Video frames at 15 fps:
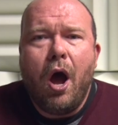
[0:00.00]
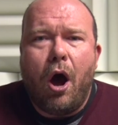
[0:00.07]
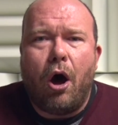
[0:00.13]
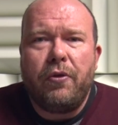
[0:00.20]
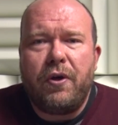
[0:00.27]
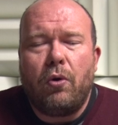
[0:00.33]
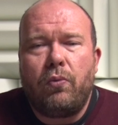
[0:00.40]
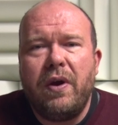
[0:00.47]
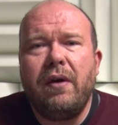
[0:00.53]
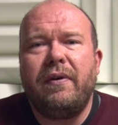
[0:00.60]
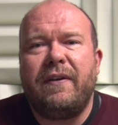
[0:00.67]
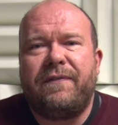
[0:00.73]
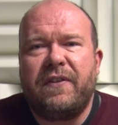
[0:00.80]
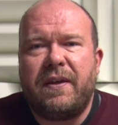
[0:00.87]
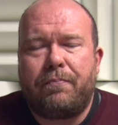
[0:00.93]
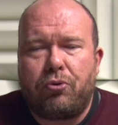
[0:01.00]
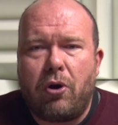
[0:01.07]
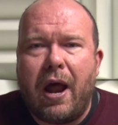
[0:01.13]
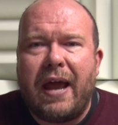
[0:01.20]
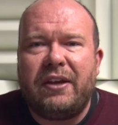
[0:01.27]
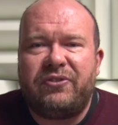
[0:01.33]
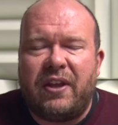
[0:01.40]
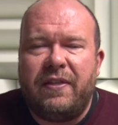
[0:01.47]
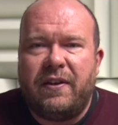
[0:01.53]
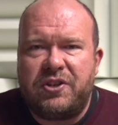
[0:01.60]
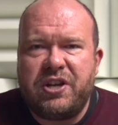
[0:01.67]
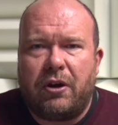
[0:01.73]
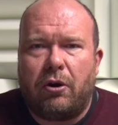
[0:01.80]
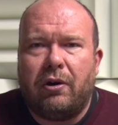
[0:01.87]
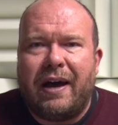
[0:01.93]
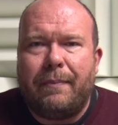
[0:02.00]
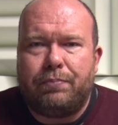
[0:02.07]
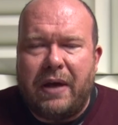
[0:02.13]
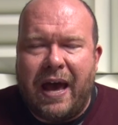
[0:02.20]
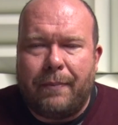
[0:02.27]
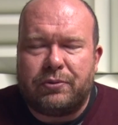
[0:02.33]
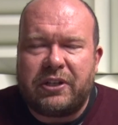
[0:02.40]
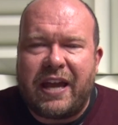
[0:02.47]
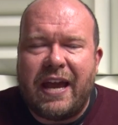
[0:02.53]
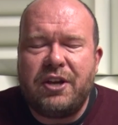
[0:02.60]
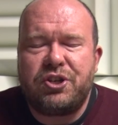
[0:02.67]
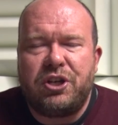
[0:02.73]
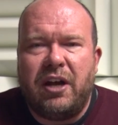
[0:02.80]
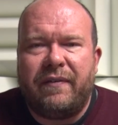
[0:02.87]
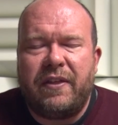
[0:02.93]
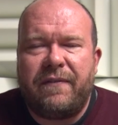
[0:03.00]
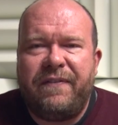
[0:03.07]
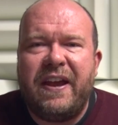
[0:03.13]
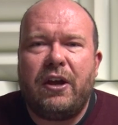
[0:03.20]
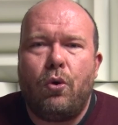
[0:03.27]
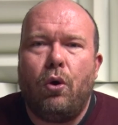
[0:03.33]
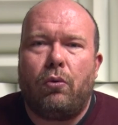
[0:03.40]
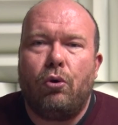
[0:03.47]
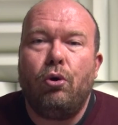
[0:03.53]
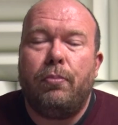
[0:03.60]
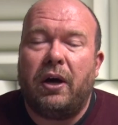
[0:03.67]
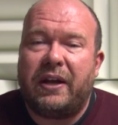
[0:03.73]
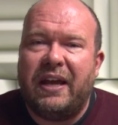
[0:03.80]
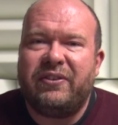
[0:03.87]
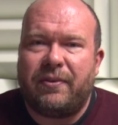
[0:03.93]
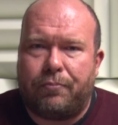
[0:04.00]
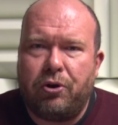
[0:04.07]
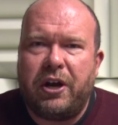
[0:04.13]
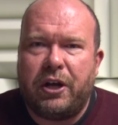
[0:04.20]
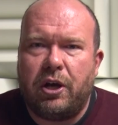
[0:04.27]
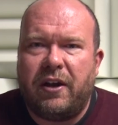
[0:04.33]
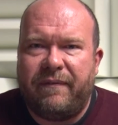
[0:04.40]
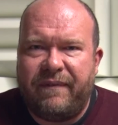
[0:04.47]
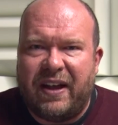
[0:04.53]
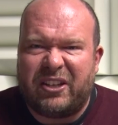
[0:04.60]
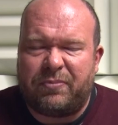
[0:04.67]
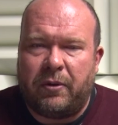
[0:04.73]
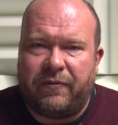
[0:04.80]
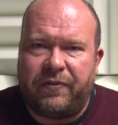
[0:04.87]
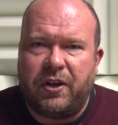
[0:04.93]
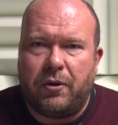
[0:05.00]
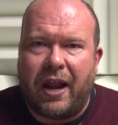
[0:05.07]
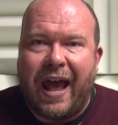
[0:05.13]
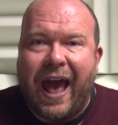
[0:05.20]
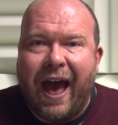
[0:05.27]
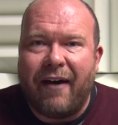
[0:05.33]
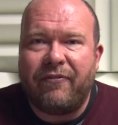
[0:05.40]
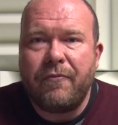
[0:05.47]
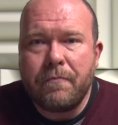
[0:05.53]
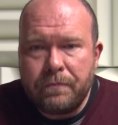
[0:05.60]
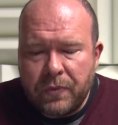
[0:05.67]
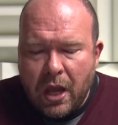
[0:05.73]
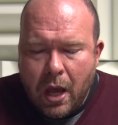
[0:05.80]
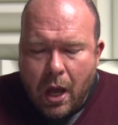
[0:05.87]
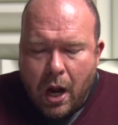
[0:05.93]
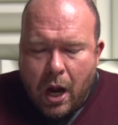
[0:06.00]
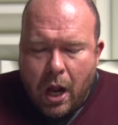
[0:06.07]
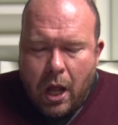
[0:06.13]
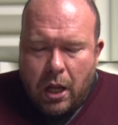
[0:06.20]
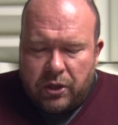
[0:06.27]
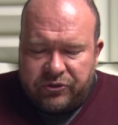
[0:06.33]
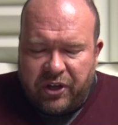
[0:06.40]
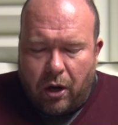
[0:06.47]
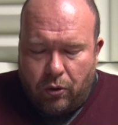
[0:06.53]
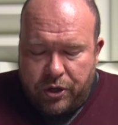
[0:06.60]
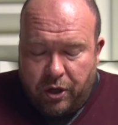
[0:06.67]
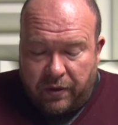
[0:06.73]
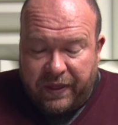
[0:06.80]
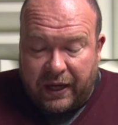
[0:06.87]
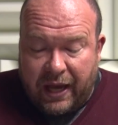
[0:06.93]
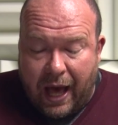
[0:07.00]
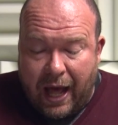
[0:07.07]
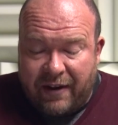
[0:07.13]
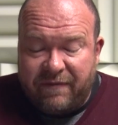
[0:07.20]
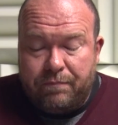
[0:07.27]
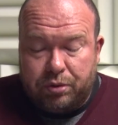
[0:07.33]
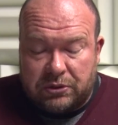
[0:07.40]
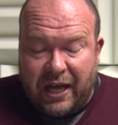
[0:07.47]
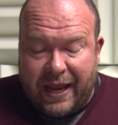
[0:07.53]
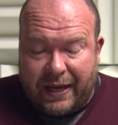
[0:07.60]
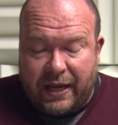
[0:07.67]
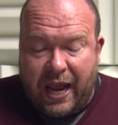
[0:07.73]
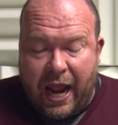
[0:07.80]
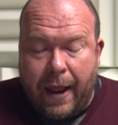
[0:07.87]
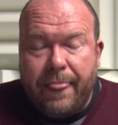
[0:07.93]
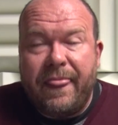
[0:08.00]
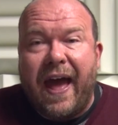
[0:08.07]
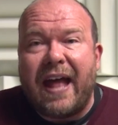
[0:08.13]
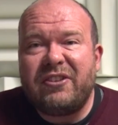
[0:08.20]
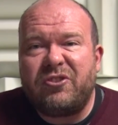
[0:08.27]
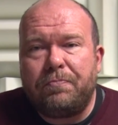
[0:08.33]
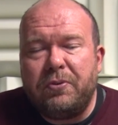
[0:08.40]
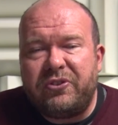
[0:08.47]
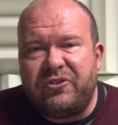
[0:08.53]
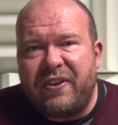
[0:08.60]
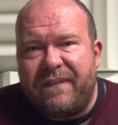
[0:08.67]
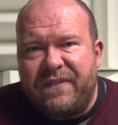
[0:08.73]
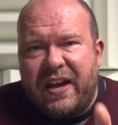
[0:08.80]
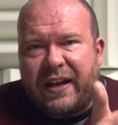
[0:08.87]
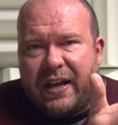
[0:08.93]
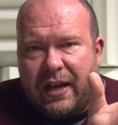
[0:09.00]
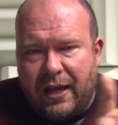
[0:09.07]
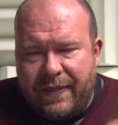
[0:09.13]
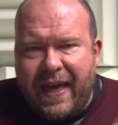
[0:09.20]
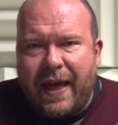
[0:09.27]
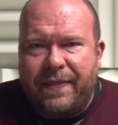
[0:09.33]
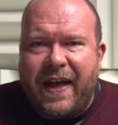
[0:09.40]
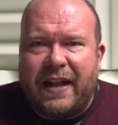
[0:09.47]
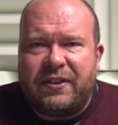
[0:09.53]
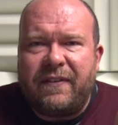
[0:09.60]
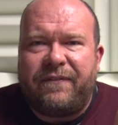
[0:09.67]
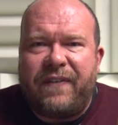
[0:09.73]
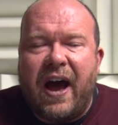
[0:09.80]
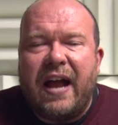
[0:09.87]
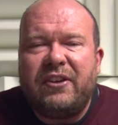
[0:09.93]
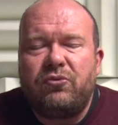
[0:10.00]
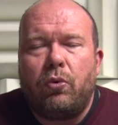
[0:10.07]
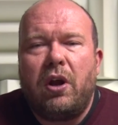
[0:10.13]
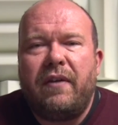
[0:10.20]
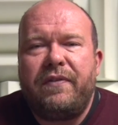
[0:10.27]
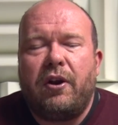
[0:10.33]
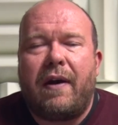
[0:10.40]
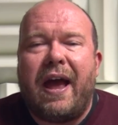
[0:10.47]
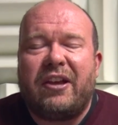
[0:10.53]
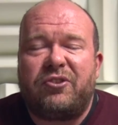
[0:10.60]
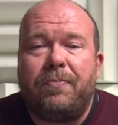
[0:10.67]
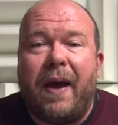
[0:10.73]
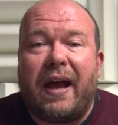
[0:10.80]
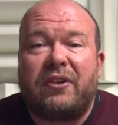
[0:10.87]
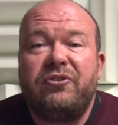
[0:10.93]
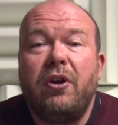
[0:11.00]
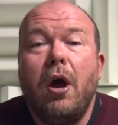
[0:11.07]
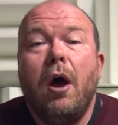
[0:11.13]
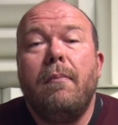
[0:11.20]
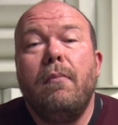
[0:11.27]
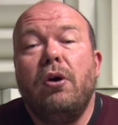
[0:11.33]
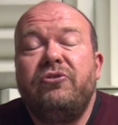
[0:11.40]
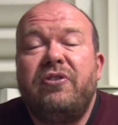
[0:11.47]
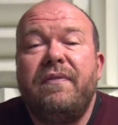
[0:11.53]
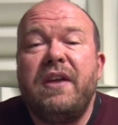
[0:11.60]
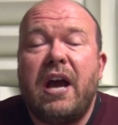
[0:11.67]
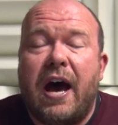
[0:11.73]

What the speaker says: although really, for the price and the general application of it, the Fate Core rulebook is a pretty good investment for you to have. So, you're the god of blank, and that defines one of your aspects. Most of the